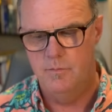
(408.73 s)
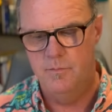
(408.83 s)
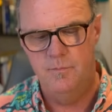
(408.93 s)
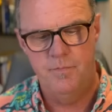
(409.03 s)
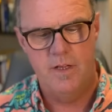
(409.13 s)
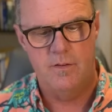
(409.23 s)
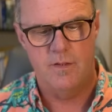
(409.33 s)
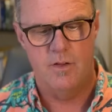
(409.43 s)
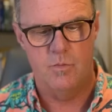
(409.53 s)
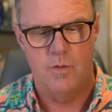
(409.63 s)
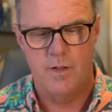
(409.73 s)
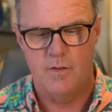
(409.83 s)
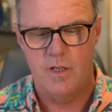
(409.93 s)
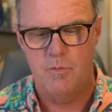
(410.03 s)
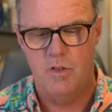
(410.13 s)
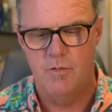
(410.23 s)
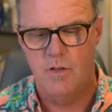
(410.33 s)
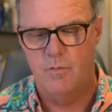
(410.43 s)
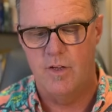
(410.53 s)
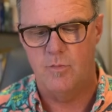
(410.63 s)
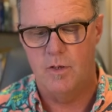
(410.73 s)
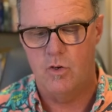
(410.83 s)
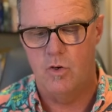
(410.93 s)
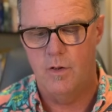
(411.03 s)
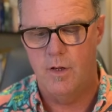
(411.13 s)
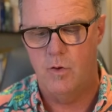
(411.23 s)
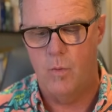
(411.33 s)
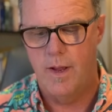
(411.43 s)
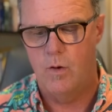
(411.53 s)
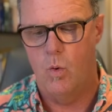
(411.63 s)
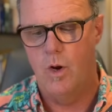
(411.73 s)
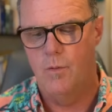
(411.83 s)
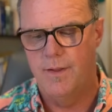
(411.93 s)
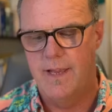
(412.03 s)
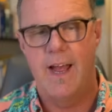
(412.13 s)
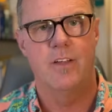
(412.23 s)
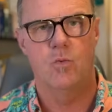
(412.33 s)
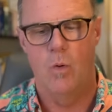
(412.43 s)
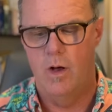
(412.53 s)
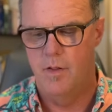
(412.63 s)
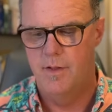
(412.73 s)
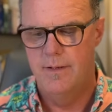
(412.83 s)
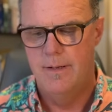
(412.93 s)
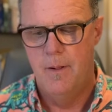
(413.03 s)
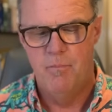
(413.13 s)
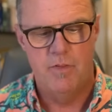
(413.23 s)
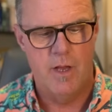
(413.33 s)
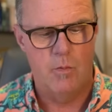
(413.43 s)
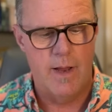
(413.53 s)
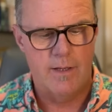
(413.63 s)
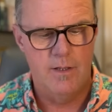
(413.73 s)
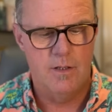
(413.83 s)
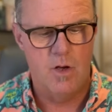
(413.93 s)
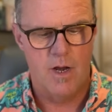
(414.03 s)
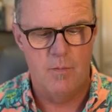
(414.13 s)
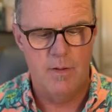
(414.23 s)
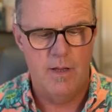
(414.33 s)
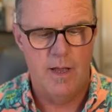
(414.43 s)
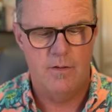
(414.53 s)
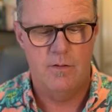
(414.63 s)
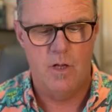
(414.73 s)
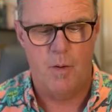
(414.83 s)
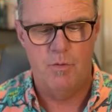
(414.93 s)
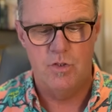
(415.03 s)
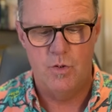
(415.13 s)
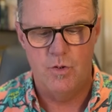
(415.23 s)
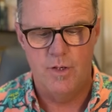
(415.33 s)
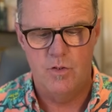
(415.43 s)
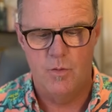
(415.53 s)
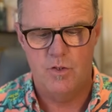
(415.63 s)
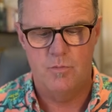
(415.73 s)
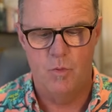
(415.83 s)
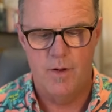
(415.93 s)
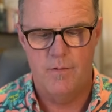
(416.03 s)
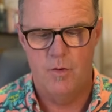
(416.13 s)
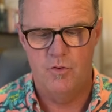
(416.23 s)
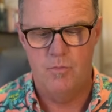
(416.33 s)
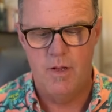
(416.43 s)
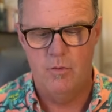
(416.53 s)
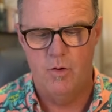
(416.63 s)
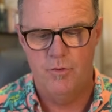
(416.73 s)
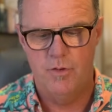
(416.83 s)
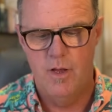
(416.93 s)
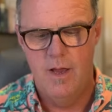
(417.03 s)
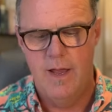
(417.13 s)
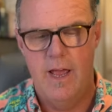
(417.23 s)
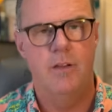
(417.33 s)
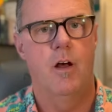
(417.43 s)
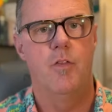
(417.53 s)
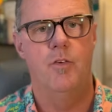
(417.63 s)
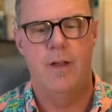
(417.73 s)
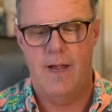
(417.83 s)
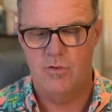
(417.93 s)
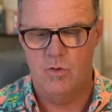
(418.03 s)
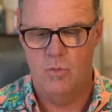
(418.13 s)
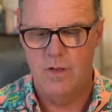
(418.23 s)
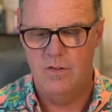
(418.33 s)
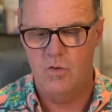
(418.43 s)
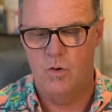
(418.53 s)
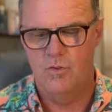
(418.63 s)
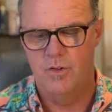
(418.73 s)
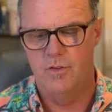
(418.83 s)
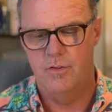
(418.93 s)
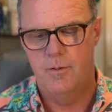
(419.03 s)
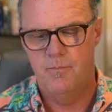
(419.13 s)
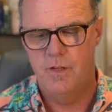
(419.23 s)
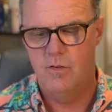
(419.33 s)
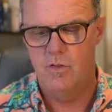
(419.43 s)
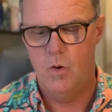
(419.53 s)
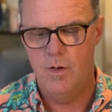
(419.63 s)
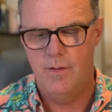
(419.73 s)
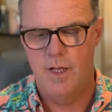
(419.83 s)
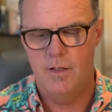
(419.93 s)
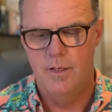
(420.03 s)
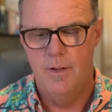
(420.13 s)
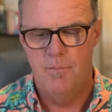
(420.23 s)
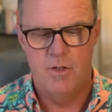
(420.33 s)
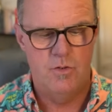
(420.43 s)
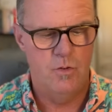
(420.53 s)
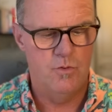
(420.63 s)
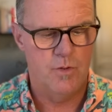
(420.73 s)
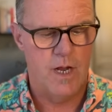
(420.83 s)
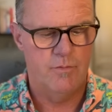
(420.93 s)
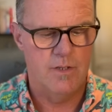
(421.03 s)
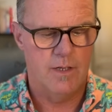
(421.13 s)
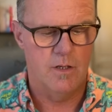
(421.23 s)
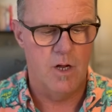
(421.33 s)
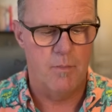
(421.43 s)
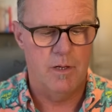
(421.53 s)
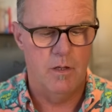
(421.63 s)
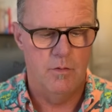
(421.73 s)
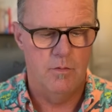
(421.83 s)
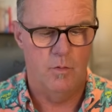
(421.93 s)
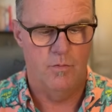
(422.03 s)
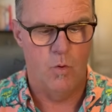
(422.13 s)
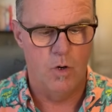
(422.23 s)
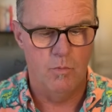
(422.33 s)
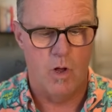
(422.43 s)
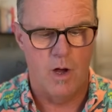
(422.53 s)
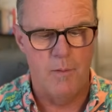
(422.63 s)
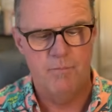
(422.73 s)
he says, with the exception of the investment currently underway in oil and gas wealth, the Iraqi economy has the opportunity to exploit those minerals and other natural resources. He's noting that the two draft economic reform law,